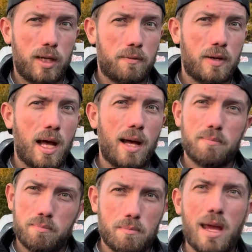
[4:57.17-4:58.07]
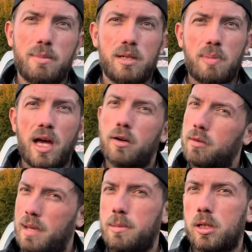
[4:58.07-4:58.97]
if not maybe better,
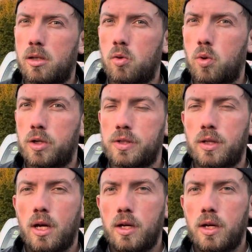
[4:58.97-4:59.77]
maybe a little worse.